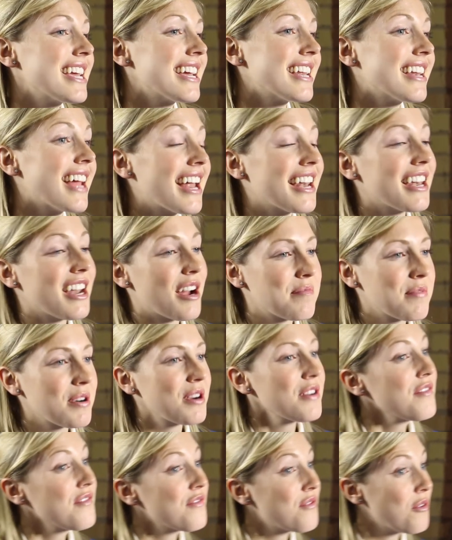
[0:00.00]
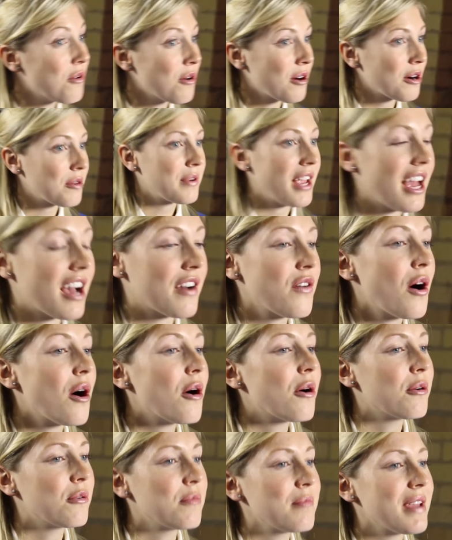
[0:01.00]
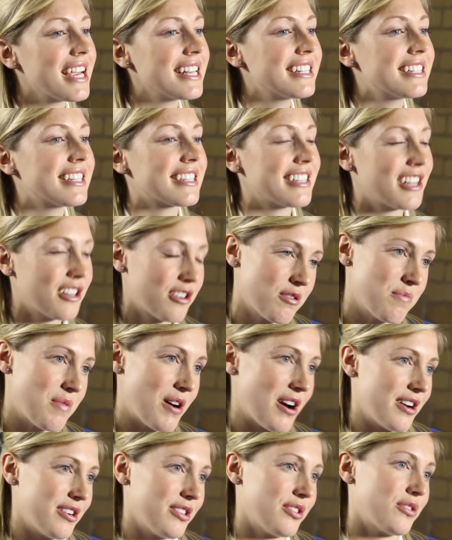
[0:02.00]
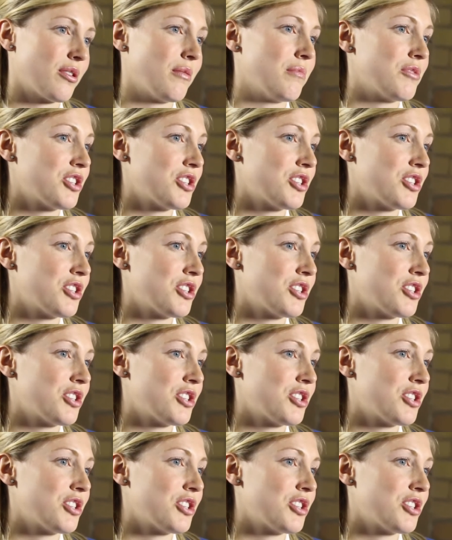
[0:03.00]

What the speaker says: in at number four, we have homemade Snicker bars from